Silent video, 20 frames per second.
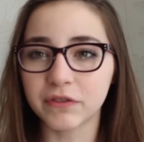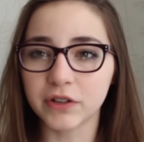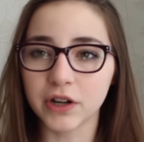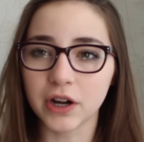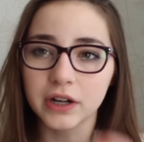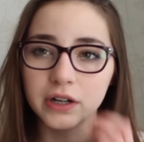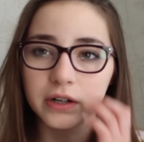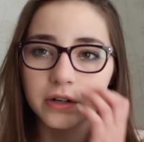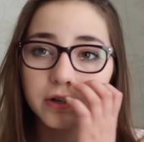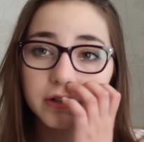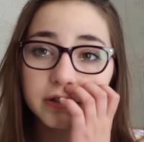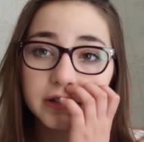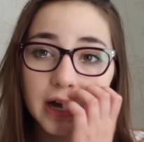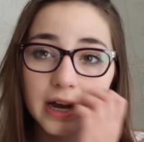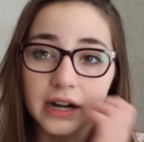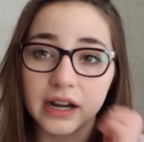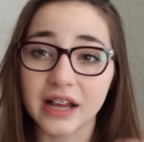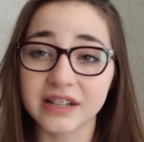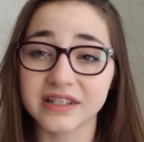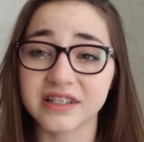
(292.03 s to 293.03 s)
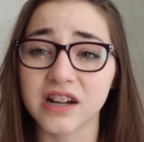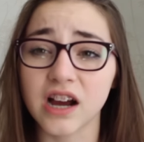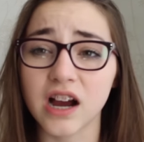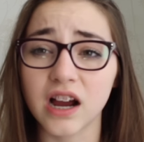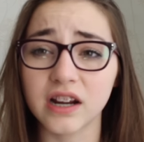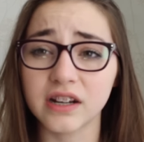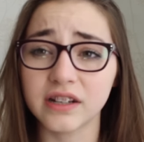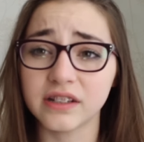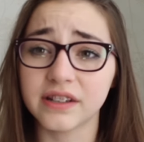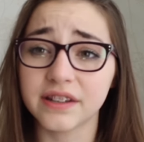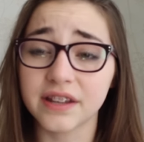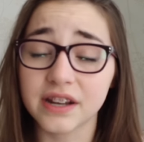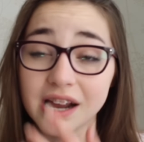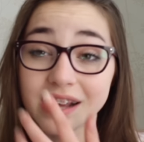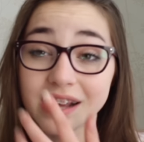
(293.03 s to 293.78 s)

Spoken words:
if you don't include that, the last time